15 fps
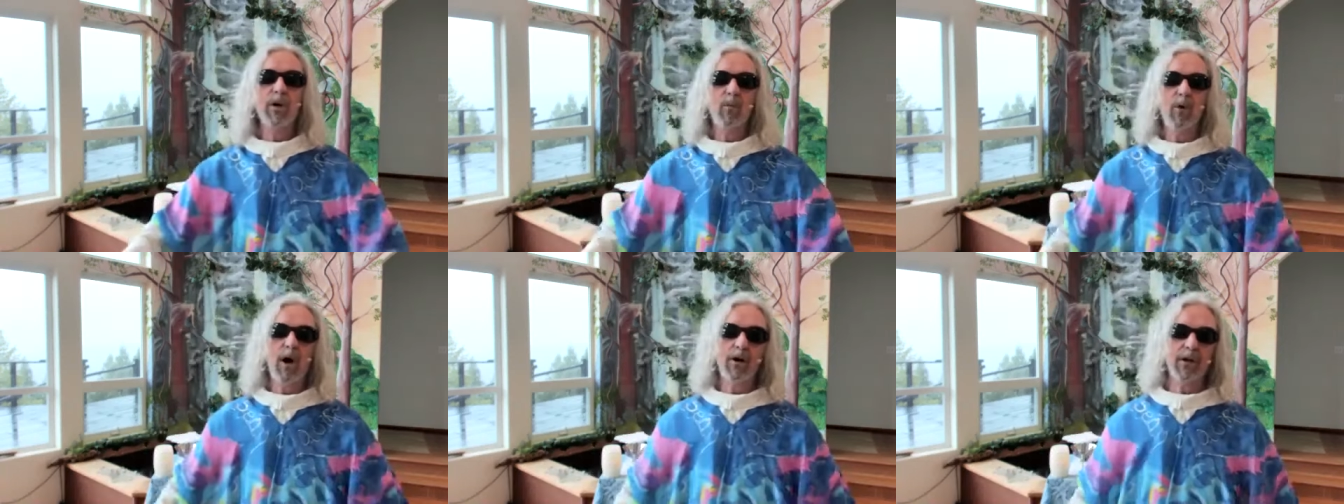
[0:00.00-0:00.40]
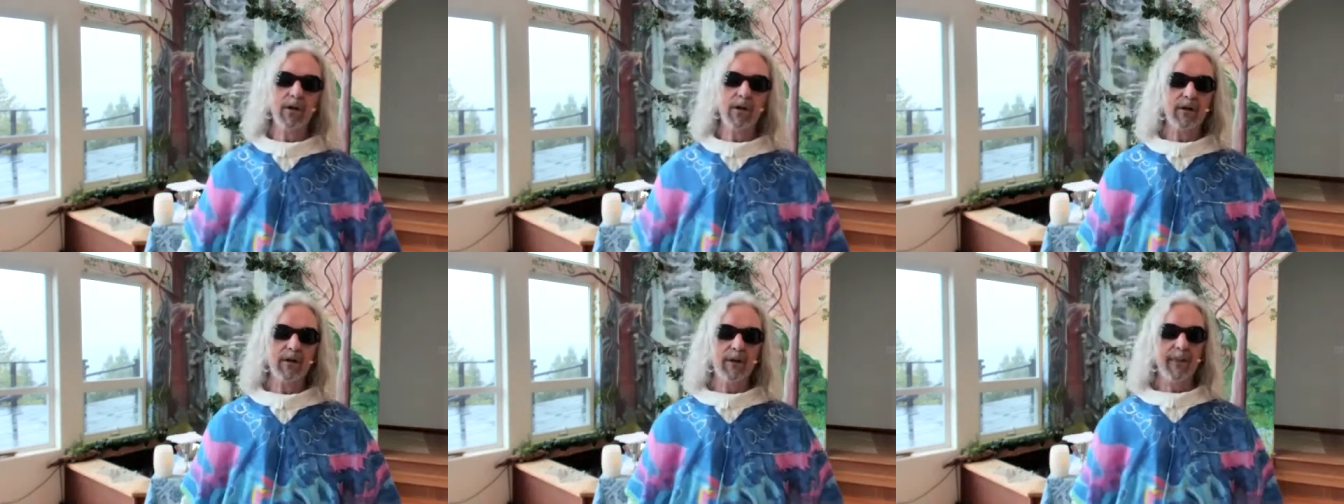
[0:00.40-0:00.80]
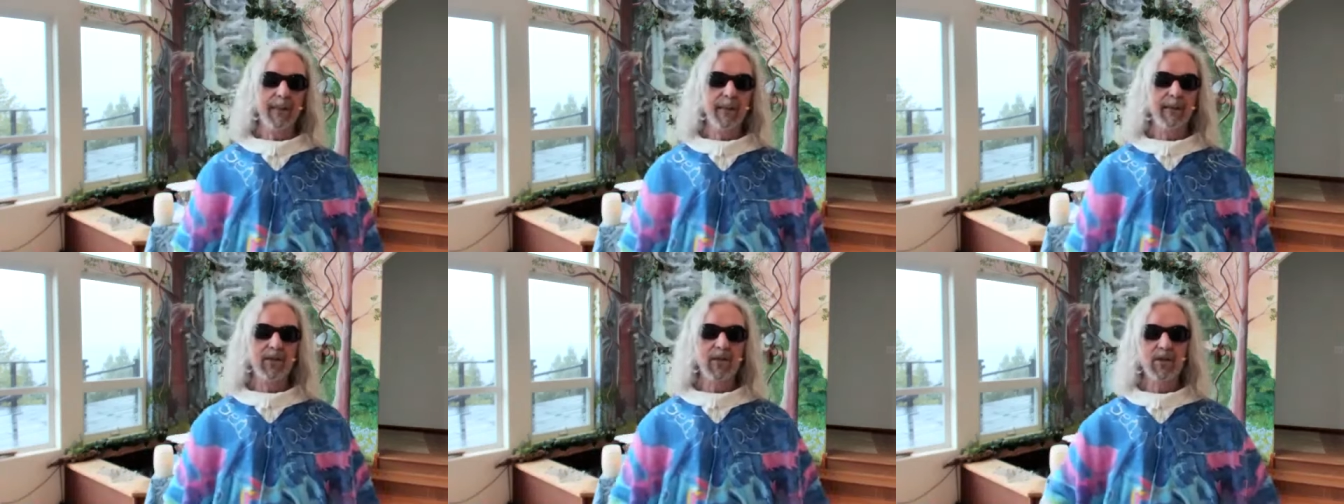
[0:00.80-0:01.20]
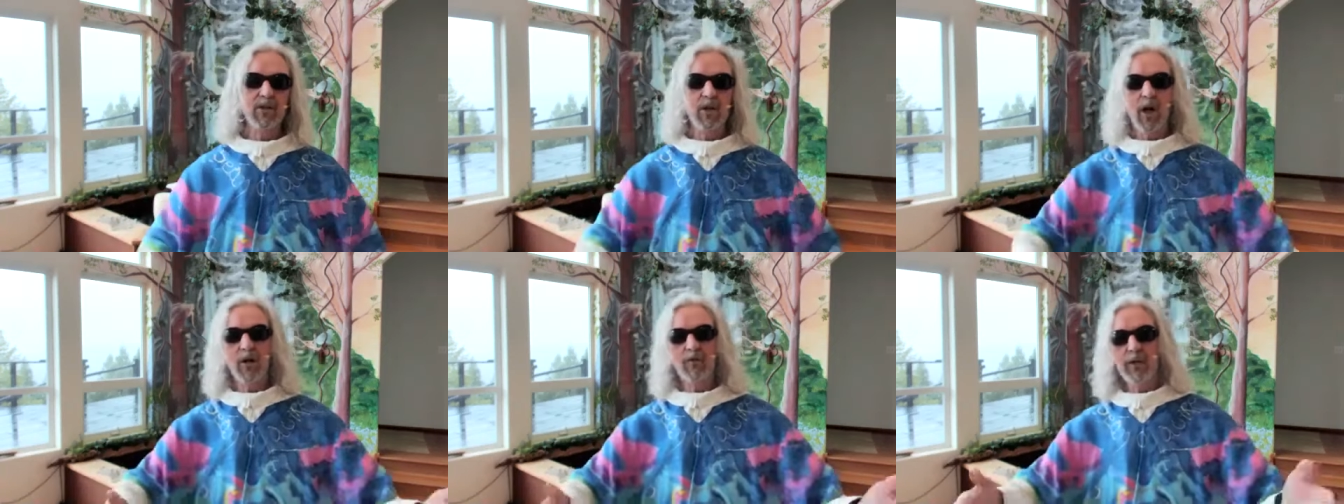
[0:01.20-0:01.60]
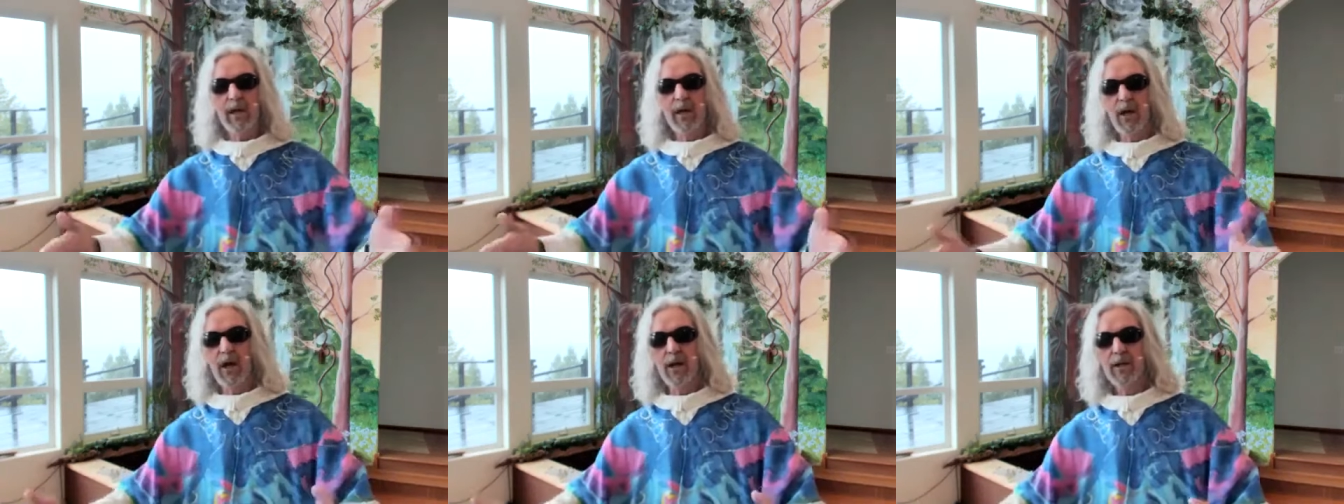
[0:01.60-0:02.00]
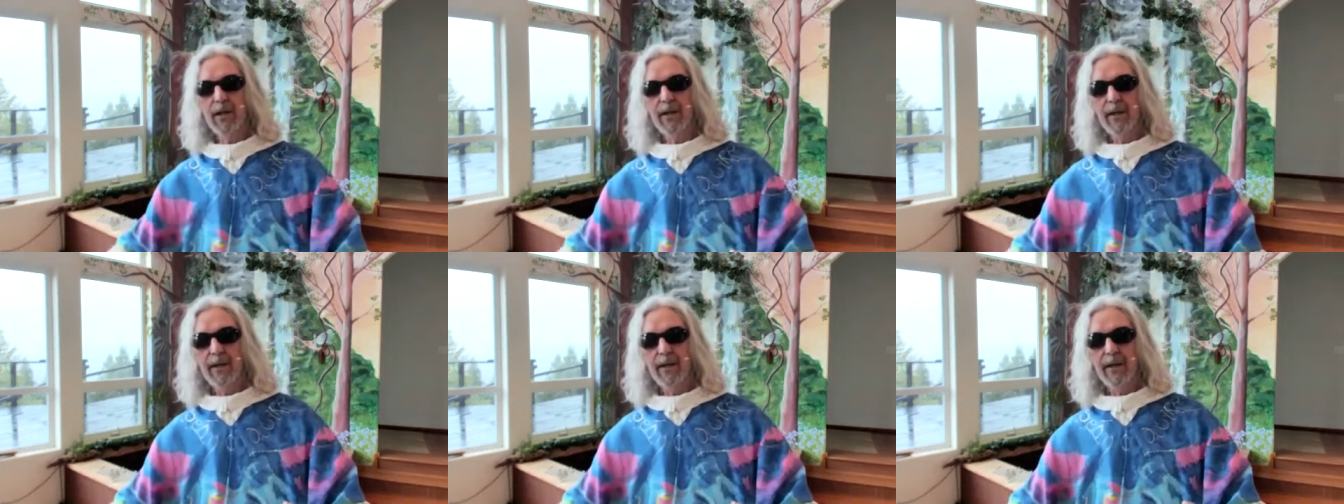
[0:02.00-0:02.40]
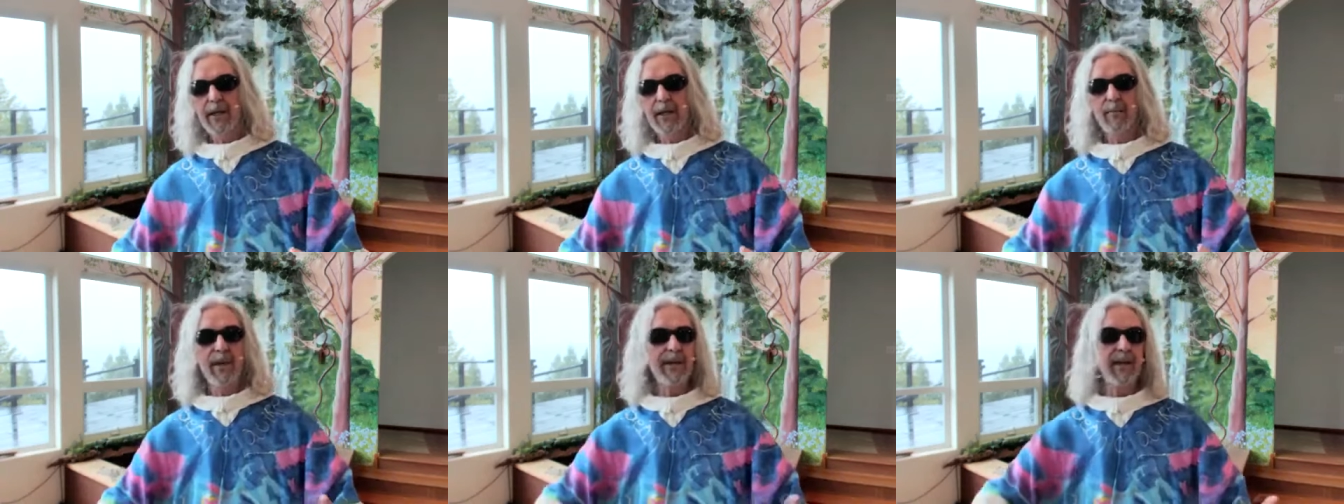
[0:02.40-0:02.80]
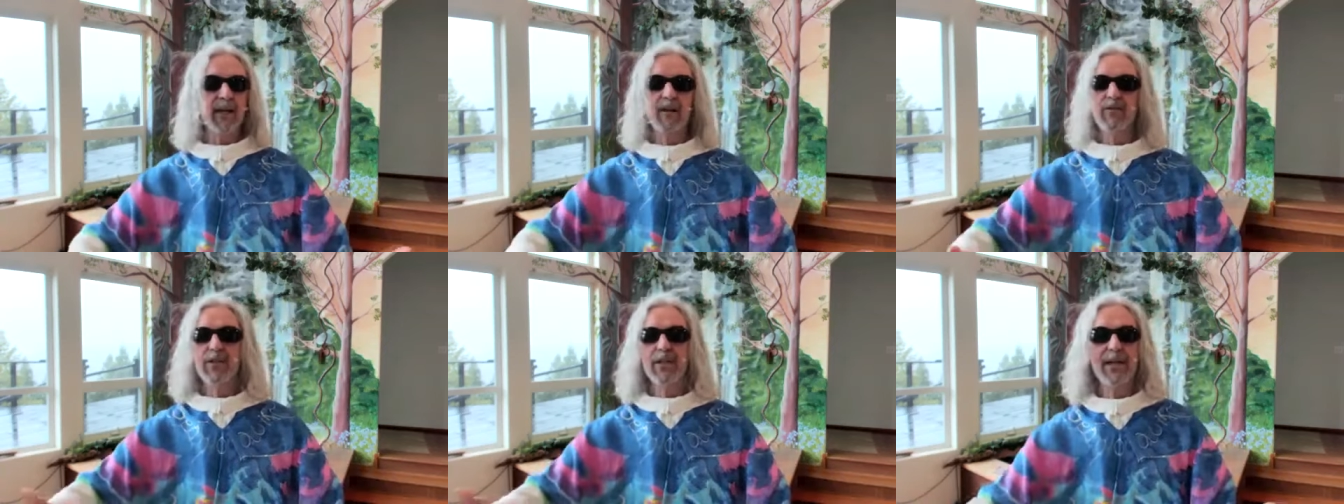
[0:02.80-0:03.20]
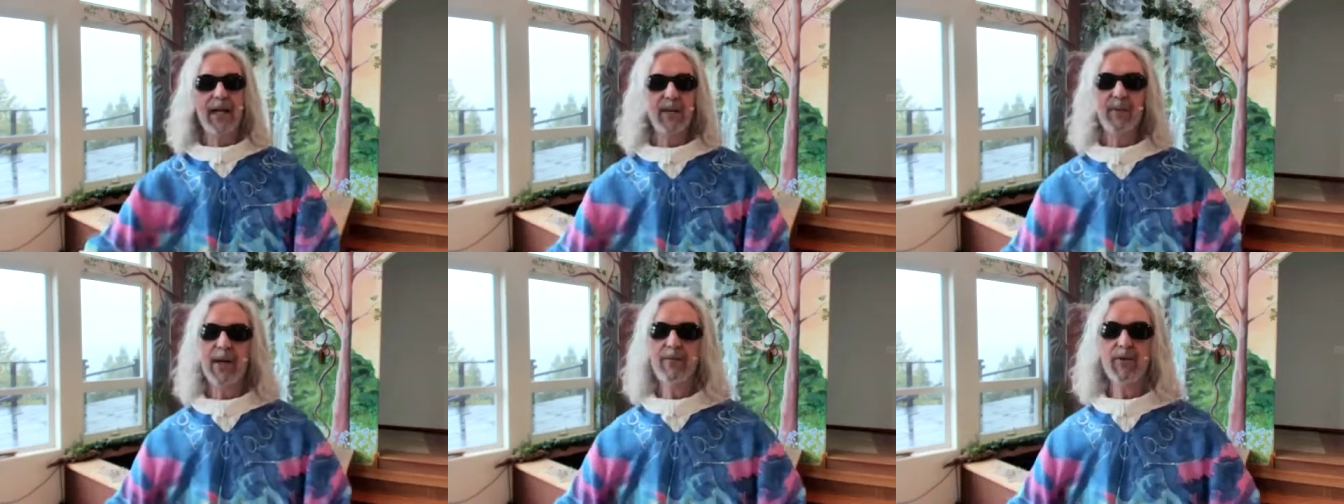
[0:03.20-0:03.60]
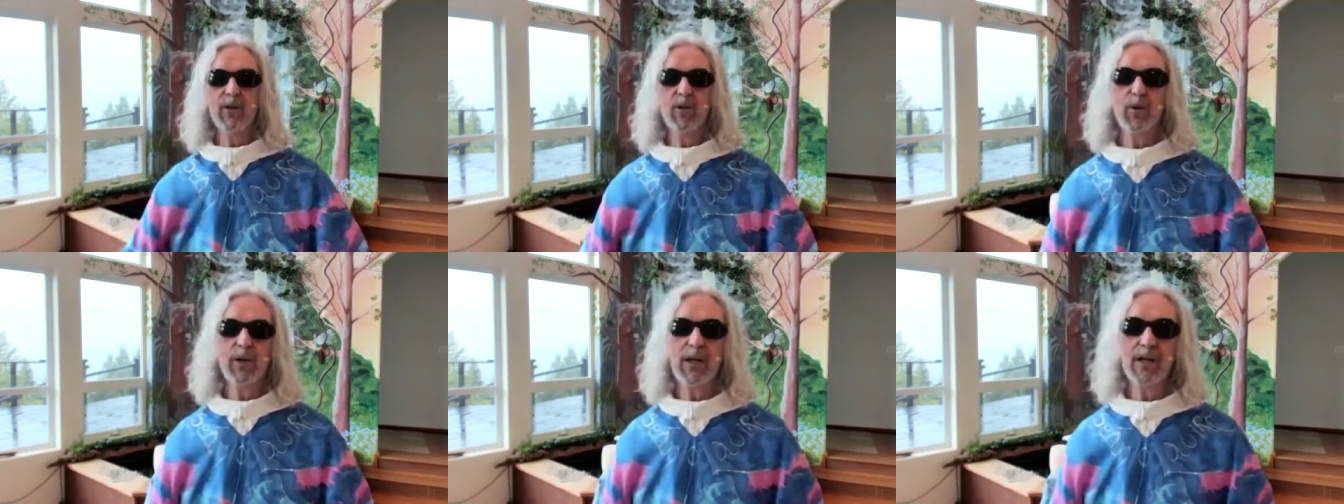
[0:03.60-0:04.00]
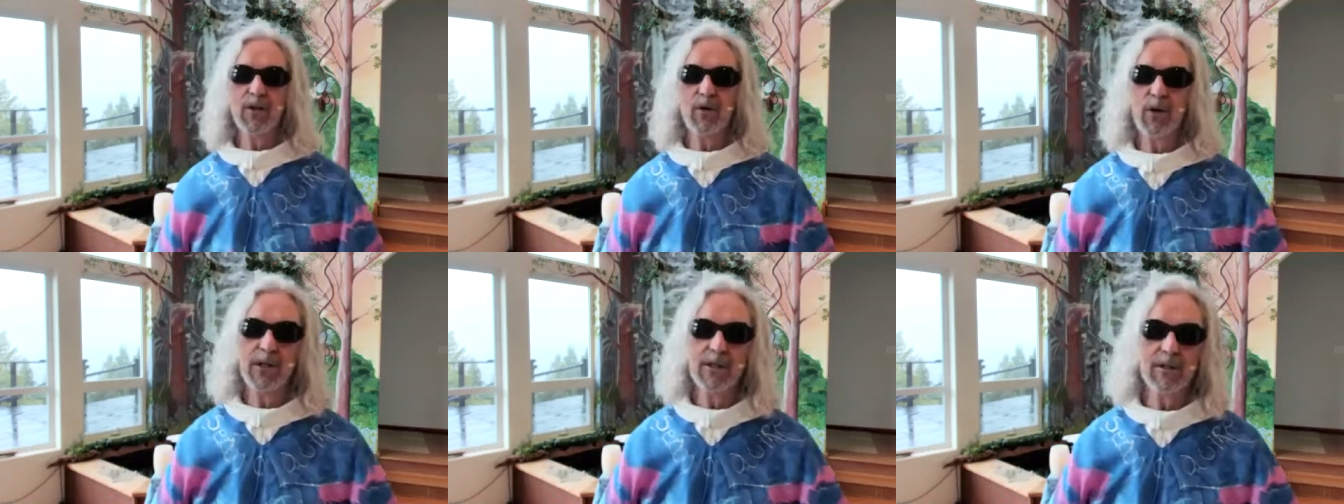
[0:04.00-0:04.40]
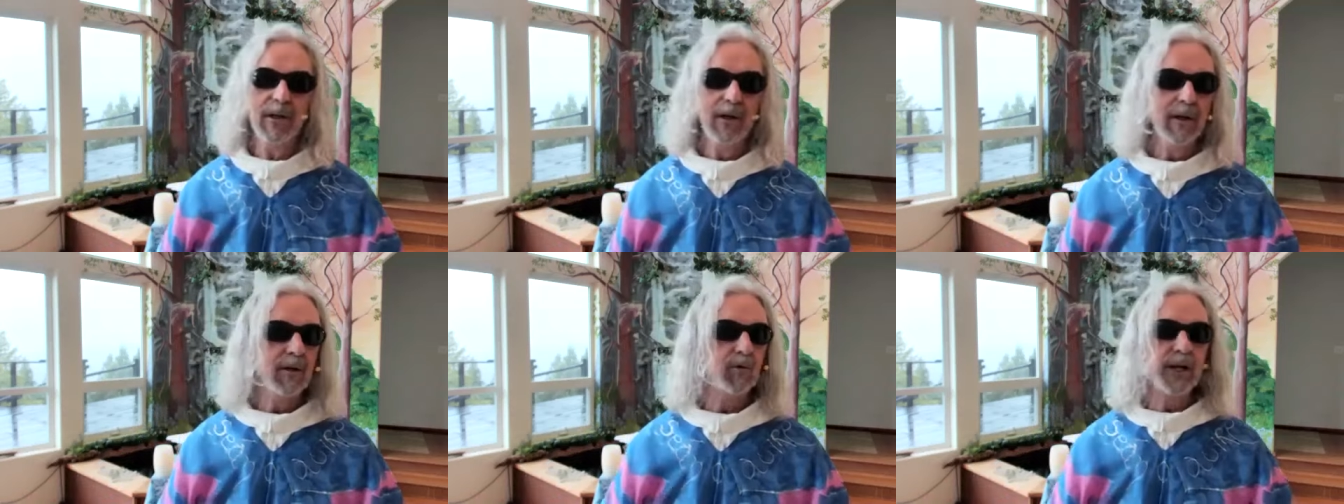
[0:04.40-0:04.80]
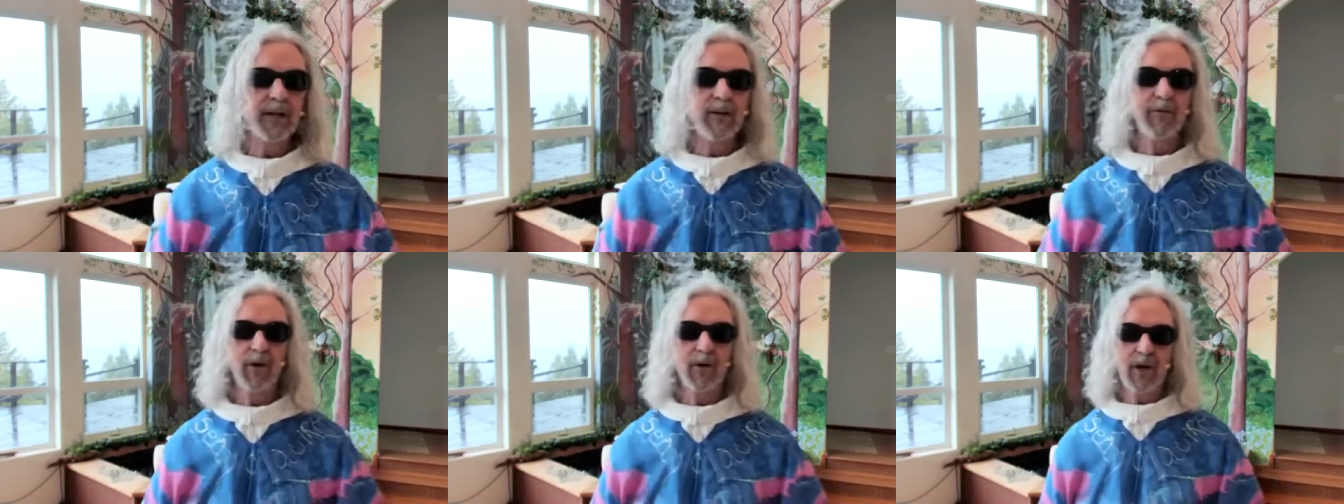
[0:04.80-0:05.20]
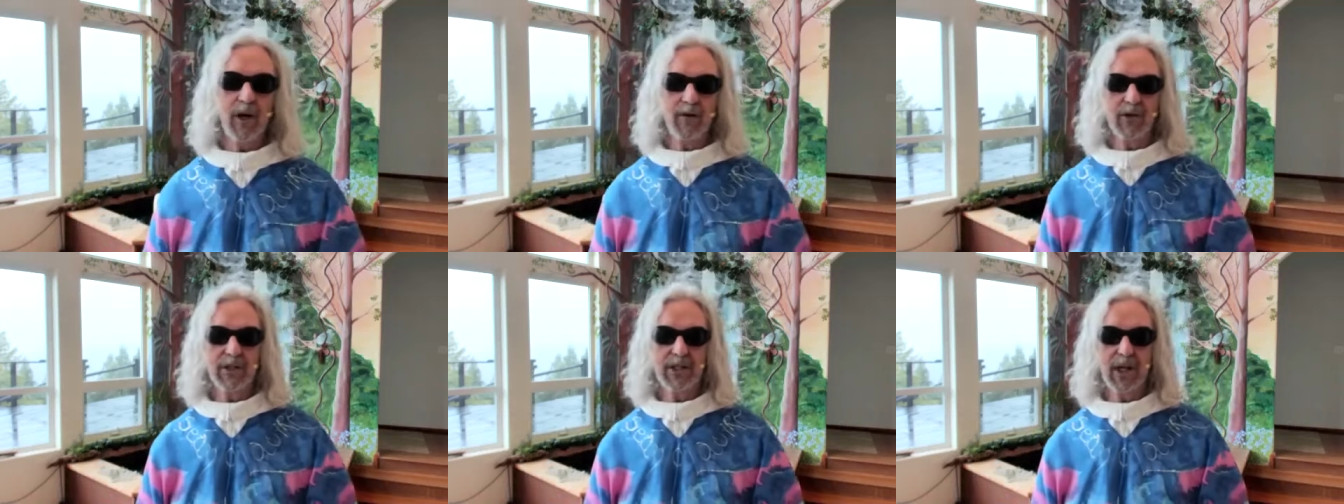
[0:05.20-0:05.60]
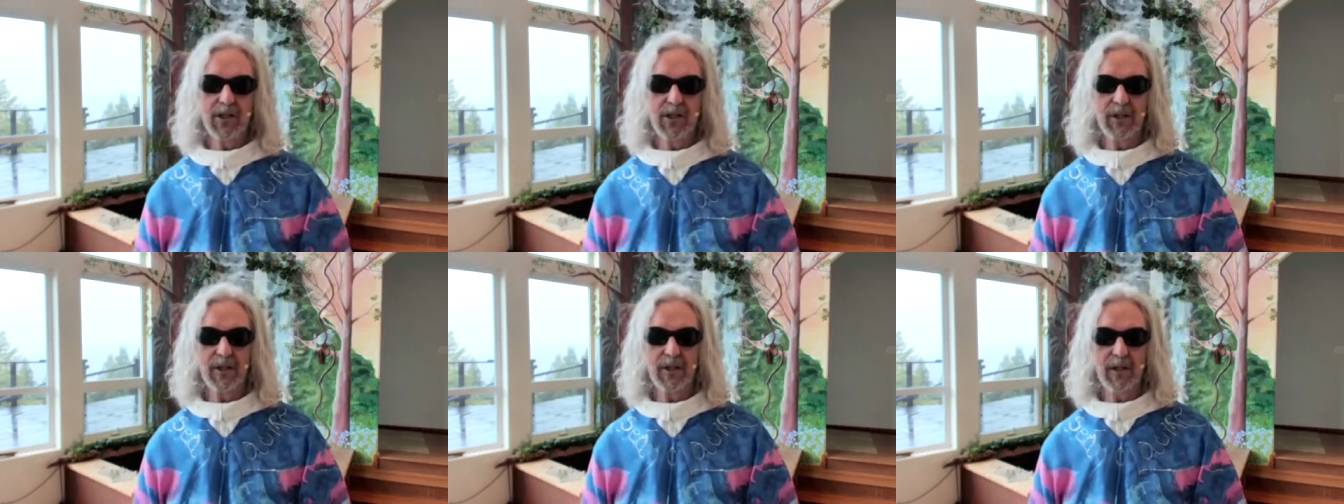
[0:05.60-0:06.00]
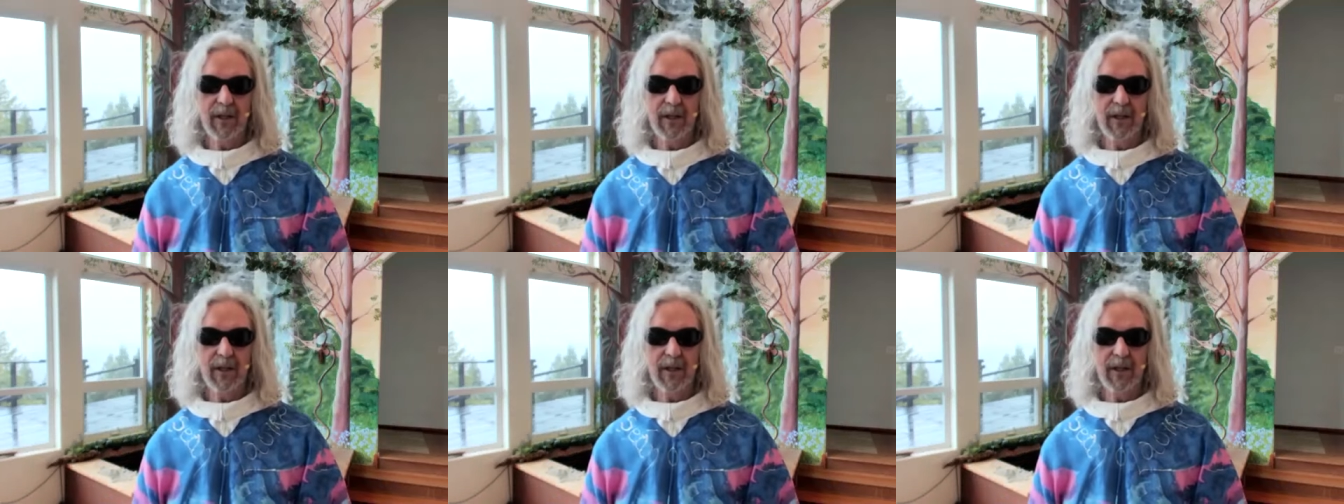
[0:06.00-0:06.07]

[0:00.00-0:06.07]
warrior, sauntering along. He may not have seen anybody for 2 days, so he's ready for a conversation.